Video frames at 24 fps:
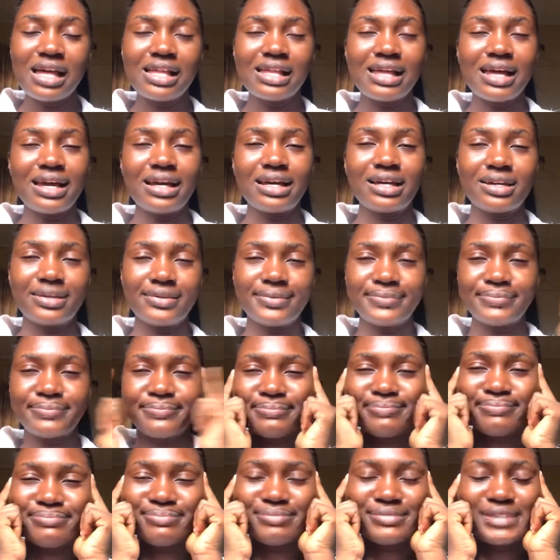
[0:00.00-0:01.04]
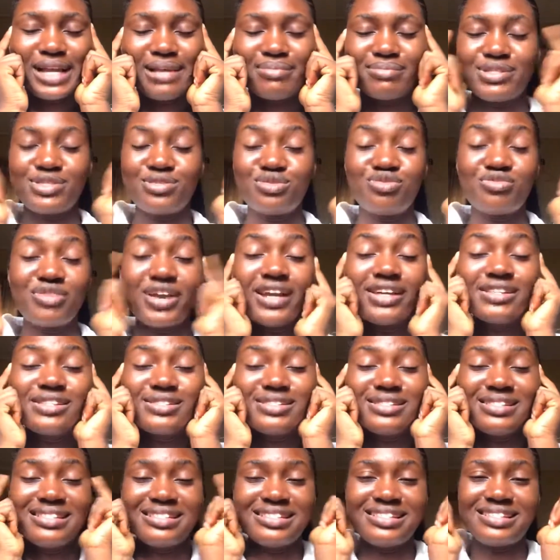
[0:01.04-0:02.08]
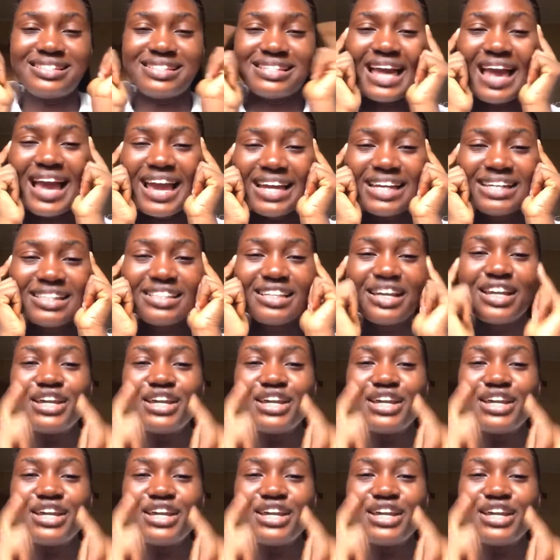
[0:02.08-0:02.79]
Like, still trying to decide.